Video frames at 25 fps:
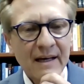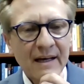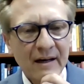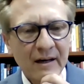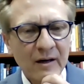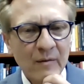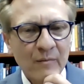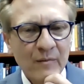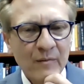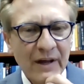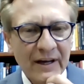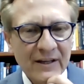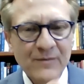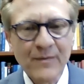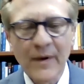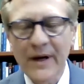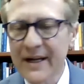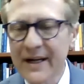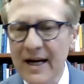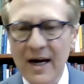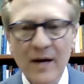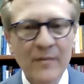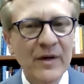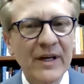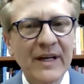Um, that's
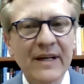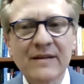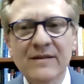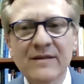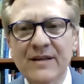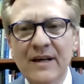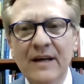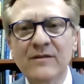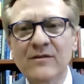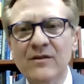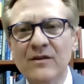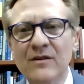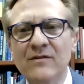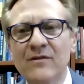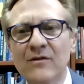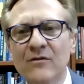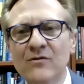by common consensus.